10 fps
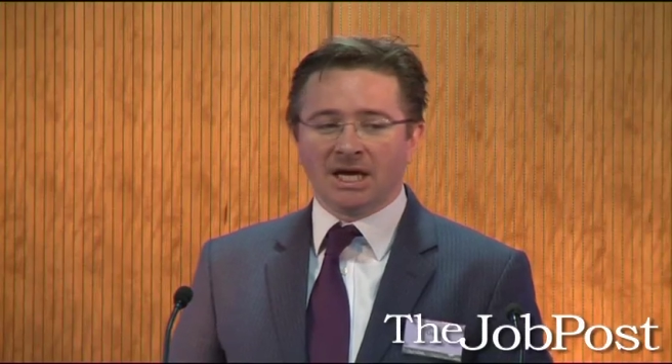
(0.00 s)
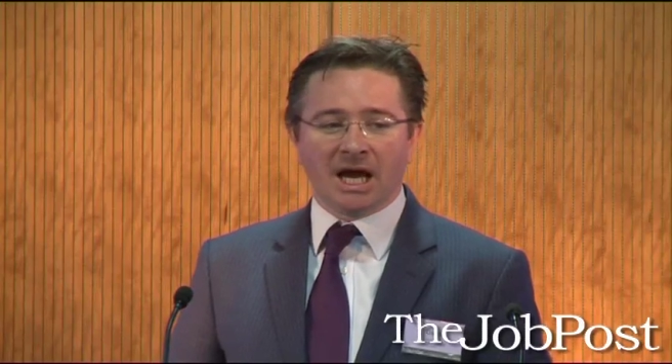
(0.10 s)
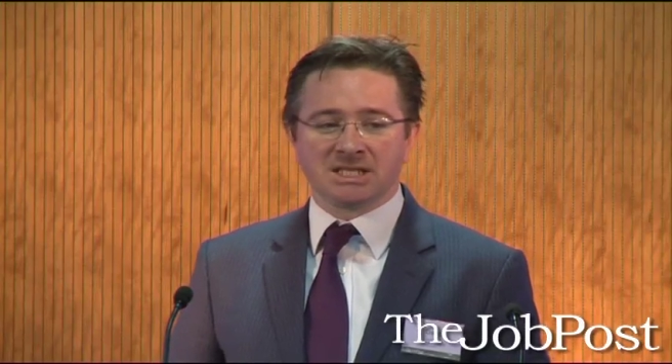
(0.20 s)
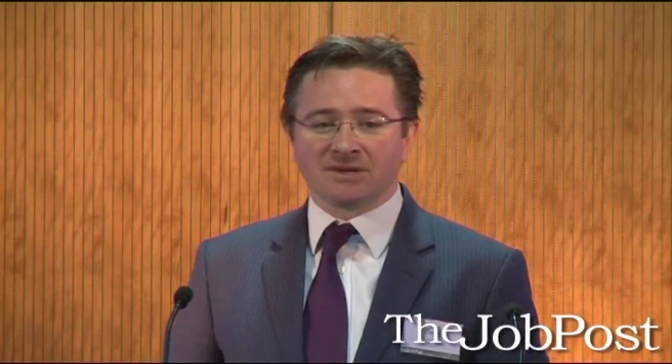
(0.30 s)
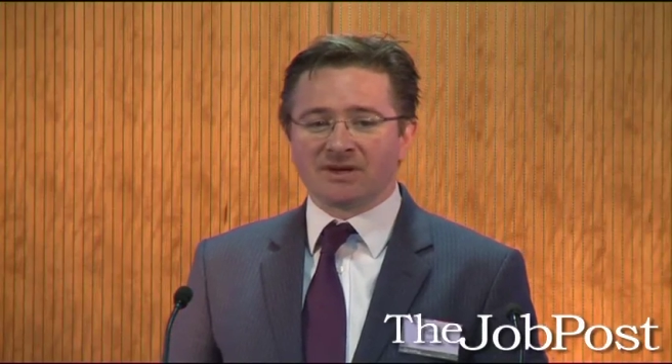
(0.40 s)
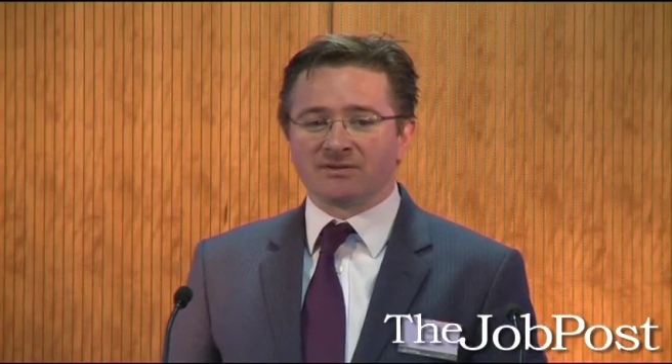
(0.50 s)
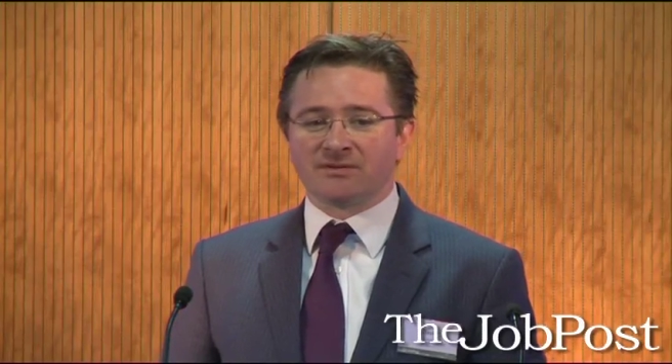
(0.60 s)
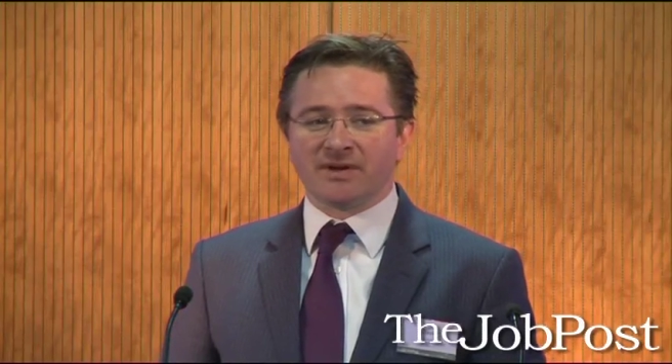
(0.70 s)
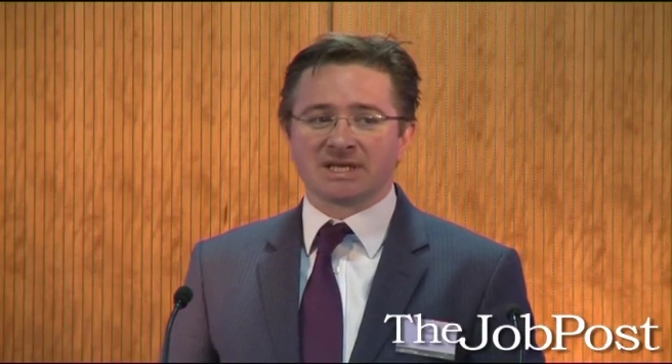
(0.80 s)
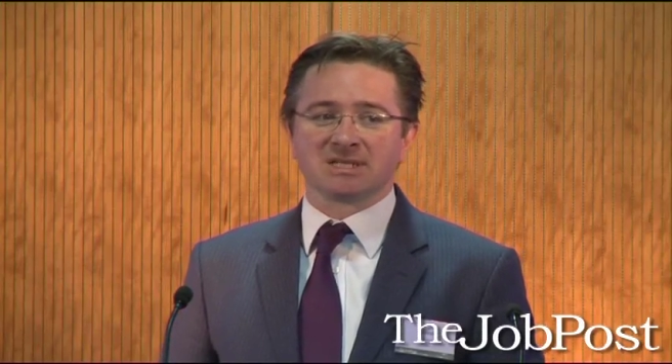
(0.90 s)
and to have given the
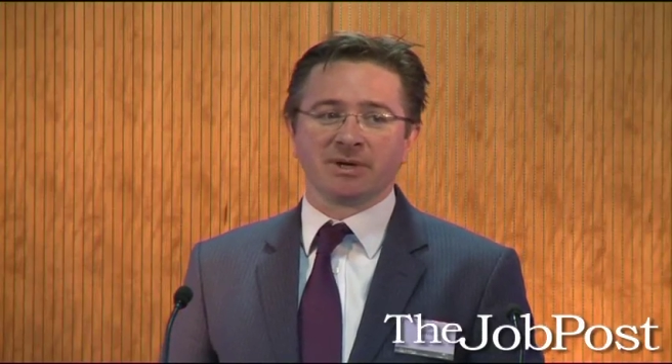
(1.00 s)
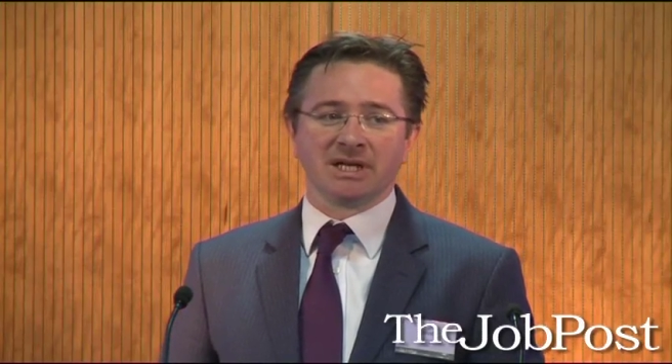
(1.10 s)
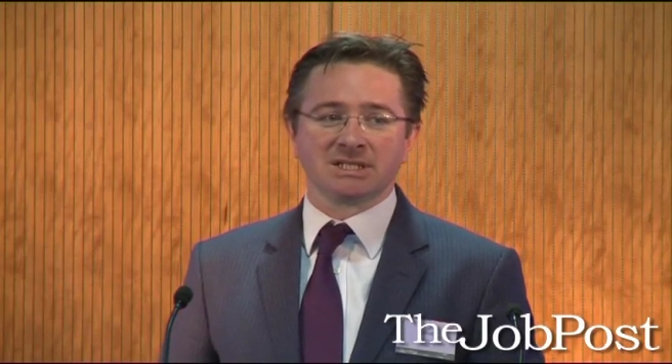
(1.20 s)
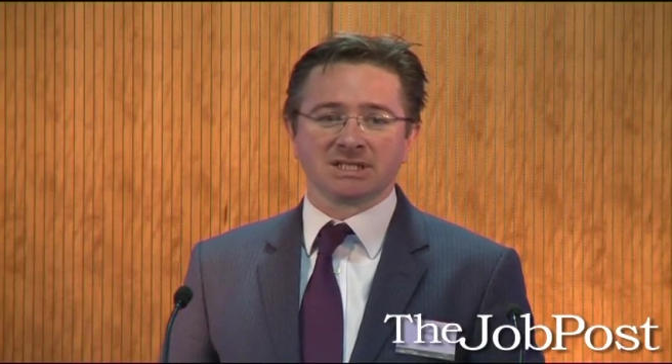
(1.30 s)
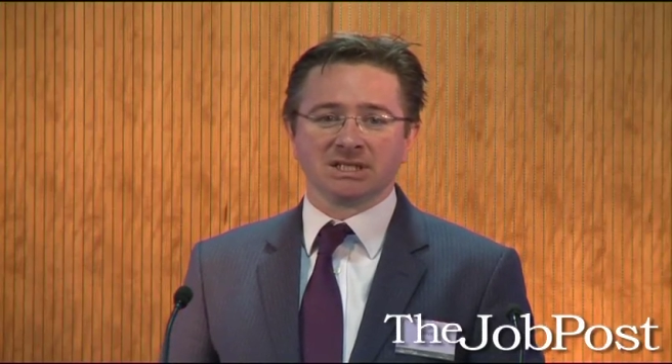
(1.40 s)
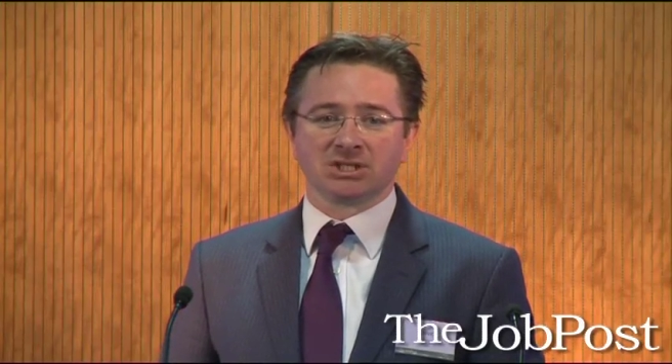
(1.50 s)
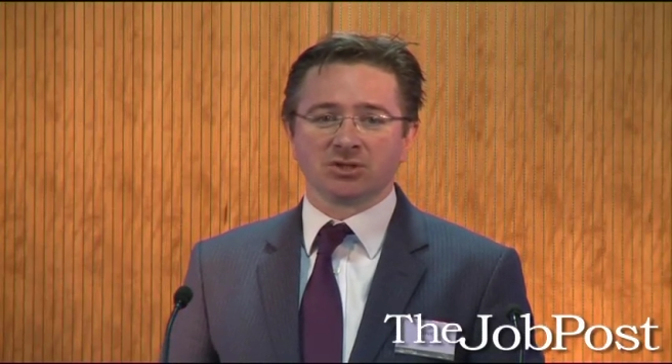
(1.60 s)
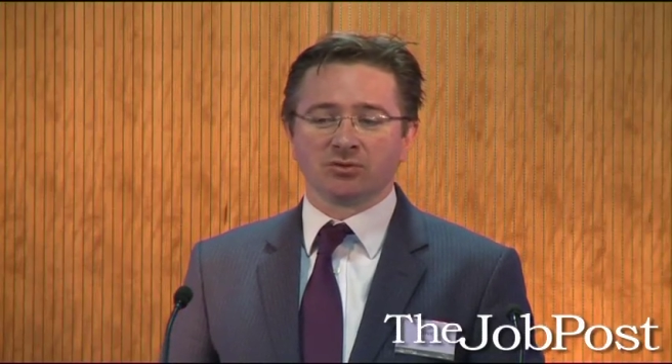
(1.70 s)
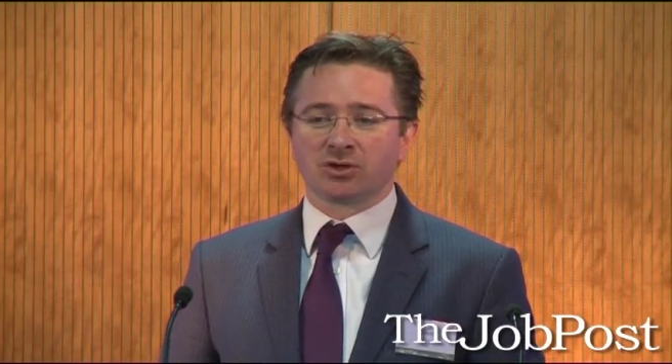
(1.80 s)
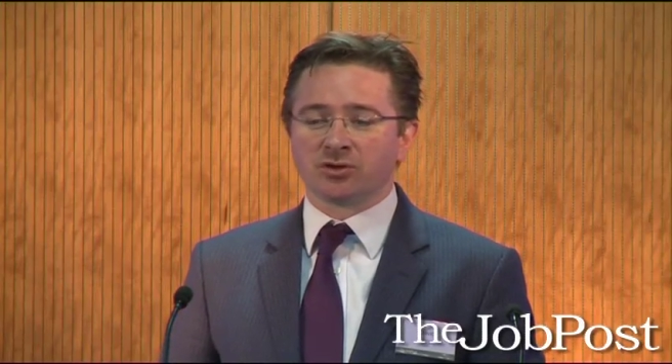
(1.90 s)
flexibility
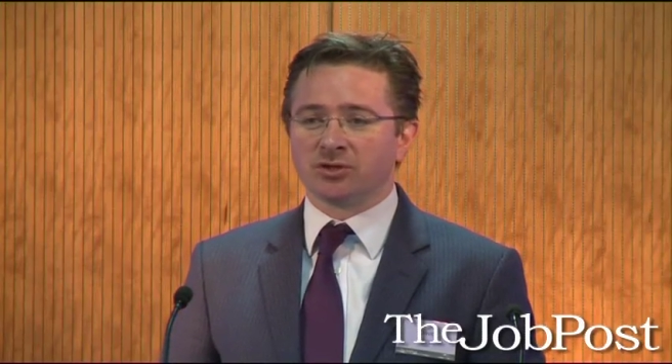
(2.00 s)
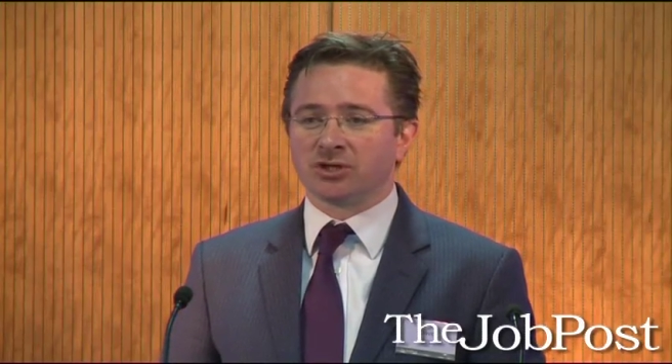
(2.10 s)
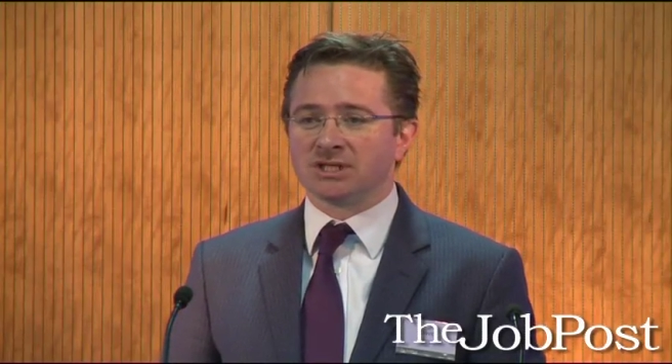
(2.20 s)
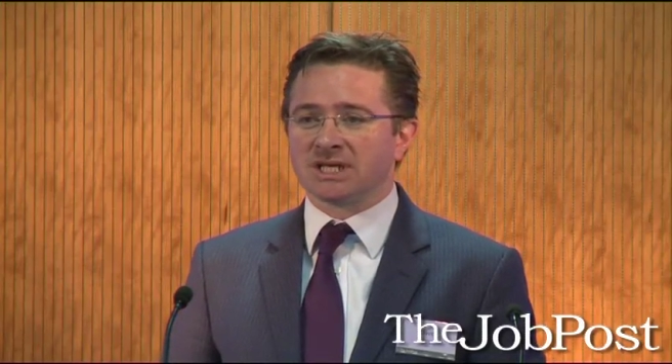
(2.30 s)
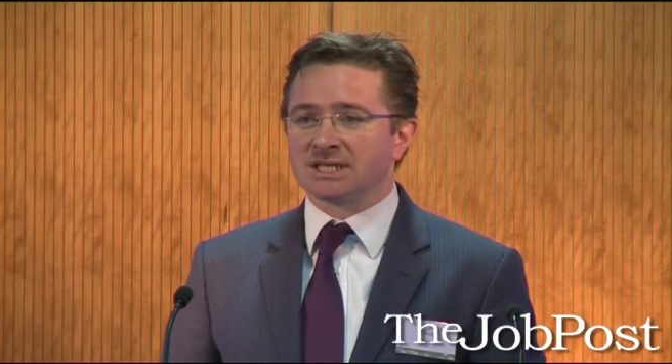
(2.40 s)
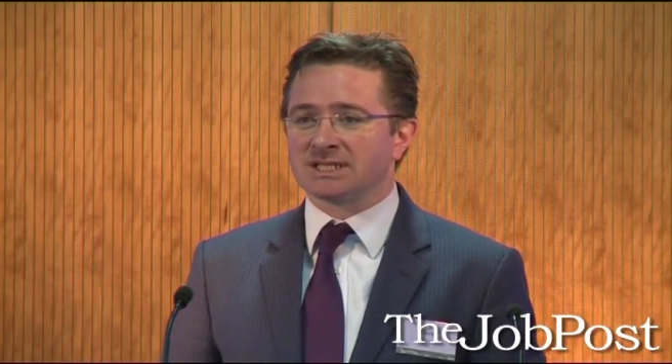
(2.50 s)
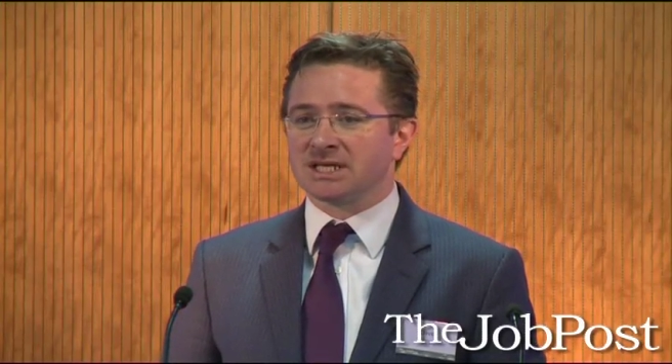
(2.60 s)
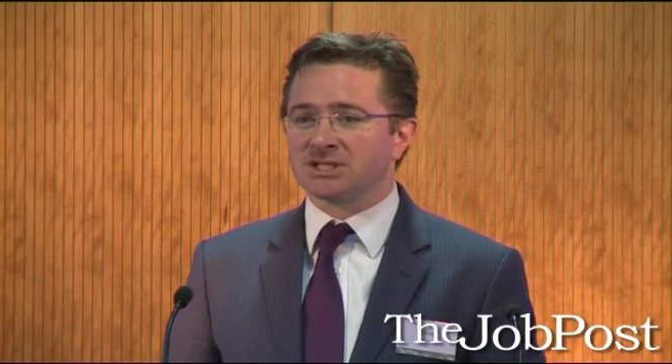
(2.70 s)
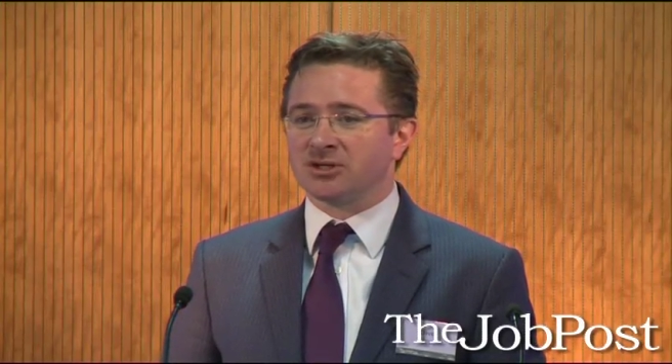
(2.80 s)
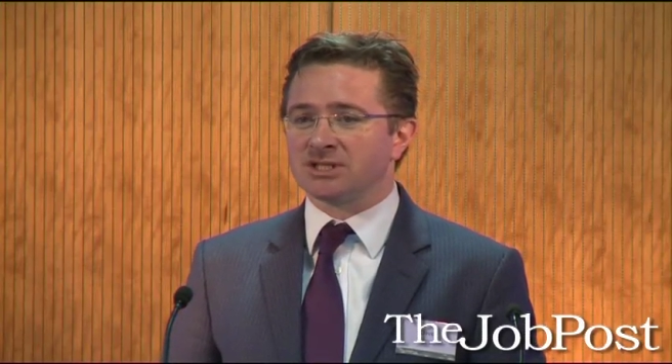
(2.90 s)
to recruiters and
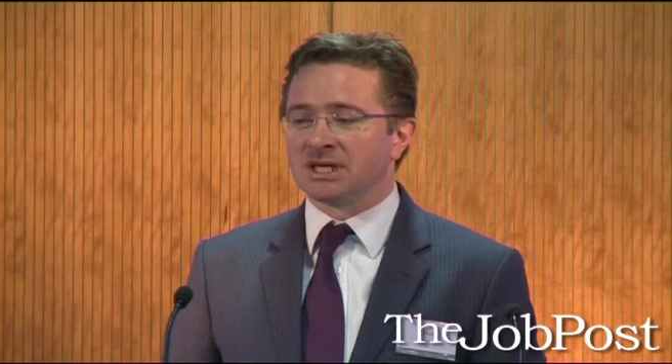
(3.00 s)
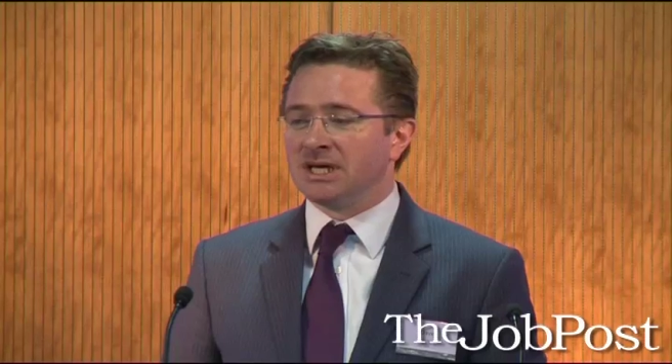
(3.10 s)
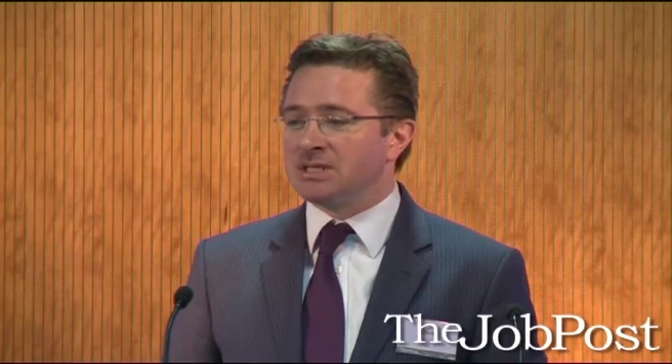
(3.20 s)
assessors